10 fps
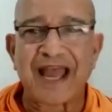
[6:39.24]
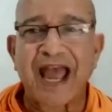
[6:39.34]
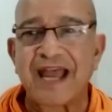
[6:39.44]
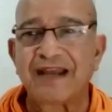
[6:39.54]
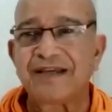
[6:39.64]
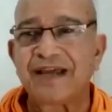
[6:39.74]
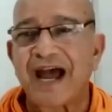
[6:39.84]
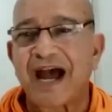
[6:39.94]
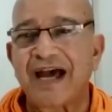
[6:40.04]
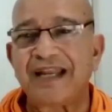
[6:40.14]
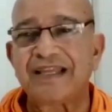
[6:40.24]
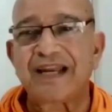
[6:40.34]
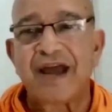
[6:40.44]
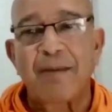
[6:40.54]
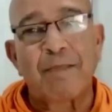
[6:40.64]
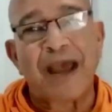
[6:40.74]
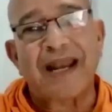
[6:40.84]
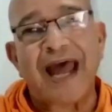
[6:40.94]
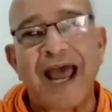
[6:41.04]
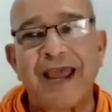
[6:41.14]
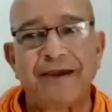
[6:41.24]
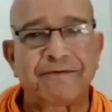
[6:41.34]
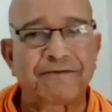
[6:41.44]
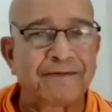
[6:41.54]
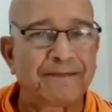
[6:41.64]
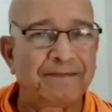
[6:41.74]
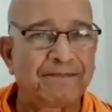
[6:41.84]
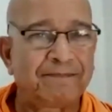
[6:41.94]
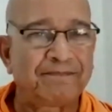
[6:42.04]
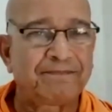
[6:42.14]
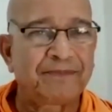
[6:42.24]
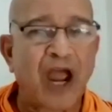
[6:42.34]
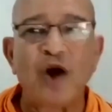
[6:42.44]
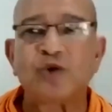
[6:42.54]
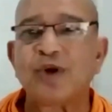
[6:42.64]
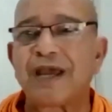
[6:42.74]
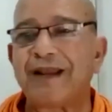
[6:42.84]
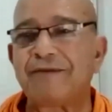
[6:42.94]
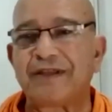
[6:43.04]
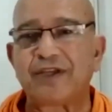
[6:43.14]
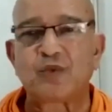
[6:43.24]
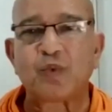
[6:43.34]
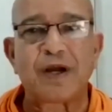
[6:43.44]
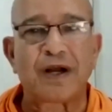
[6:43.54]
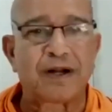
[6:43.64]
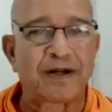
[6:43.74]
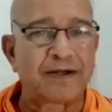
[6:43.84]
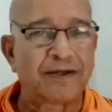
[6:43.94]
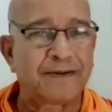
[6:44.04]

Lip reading: And another, my life. How do I live in this world?